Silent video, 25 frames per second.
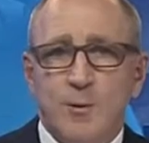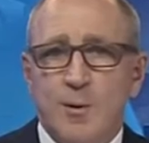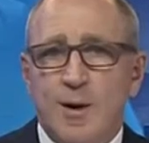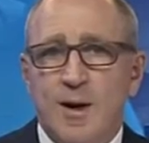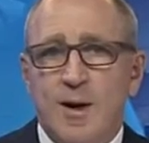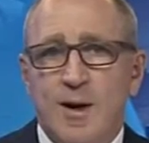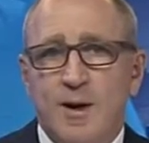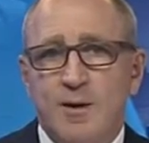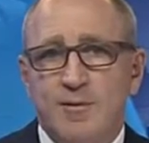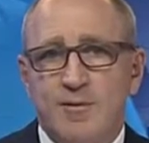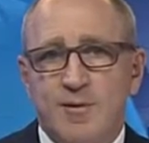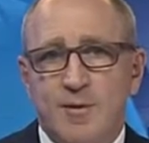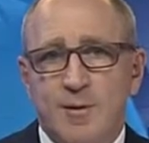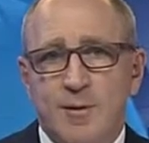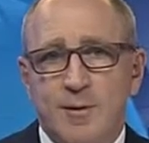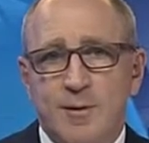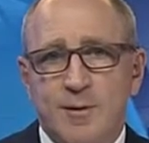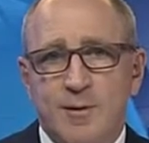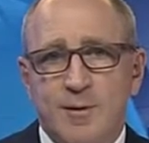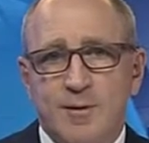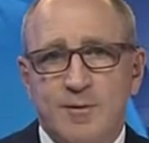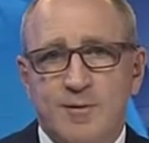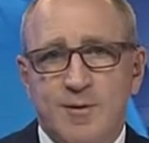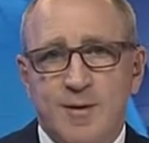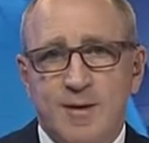way if
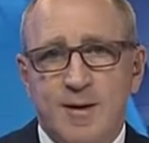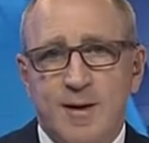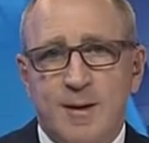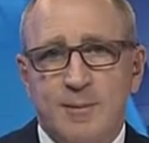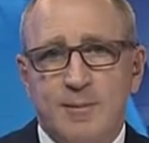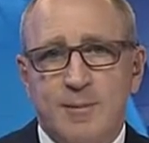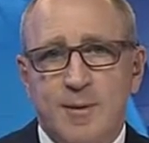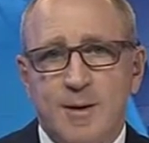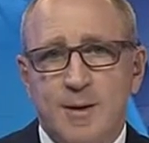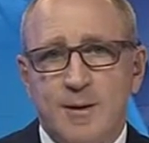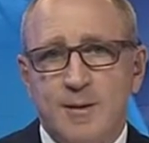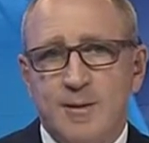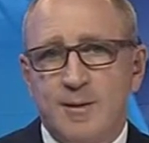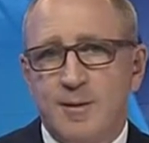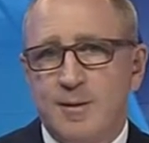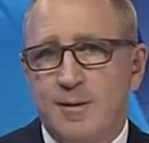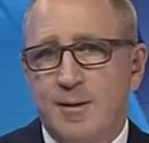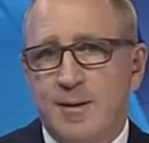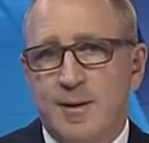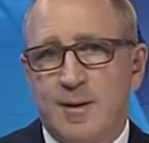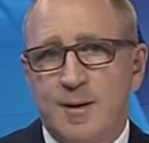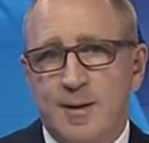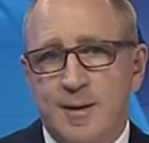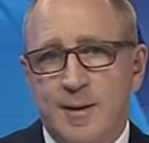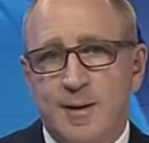the government
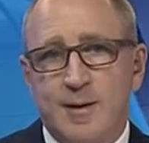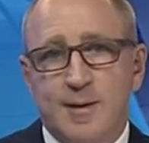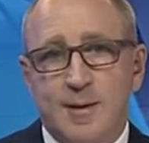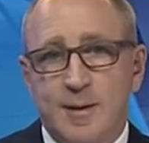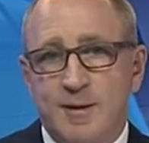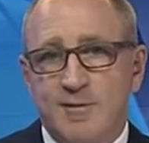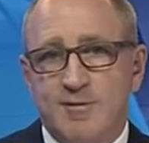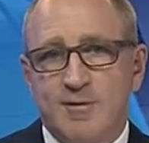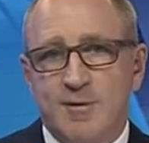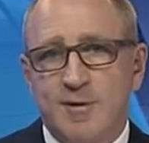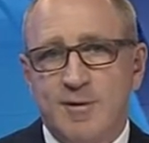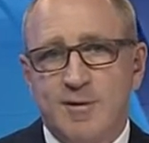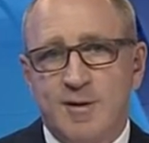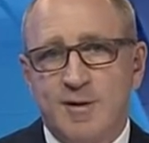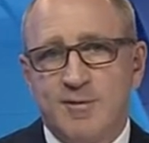says, and if